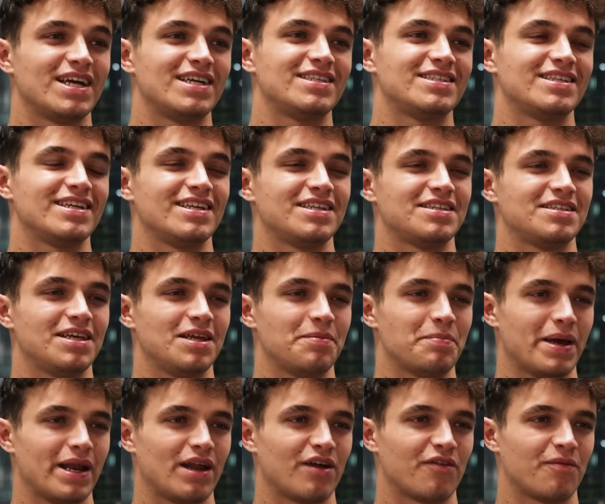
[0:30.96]
race in a seat
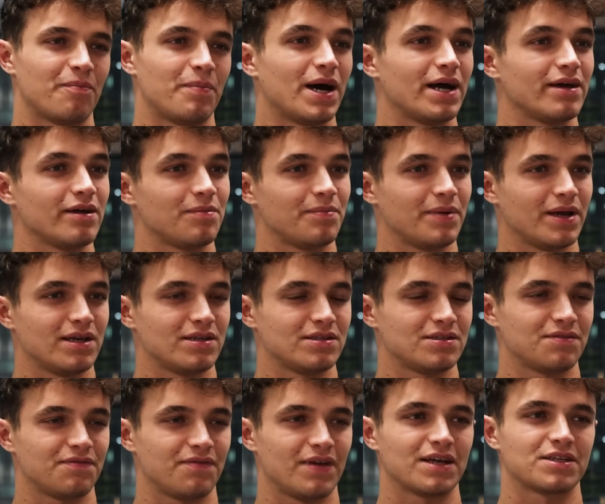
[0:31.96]
made out of
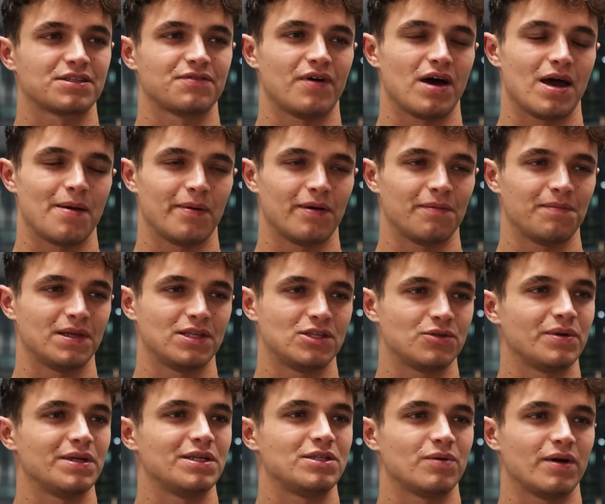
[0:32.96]
bio-based flax fiber in
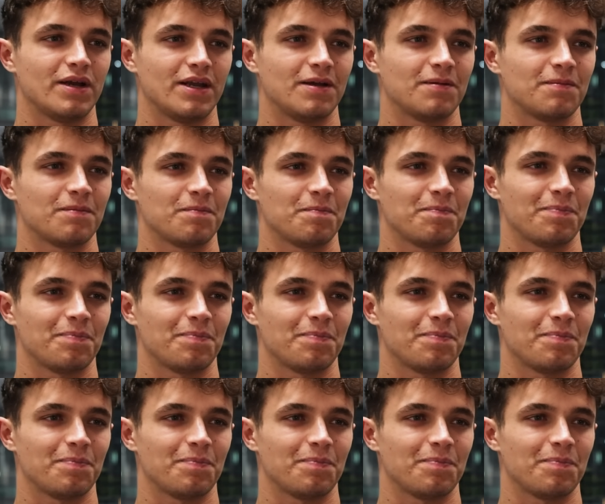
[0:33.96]
2020.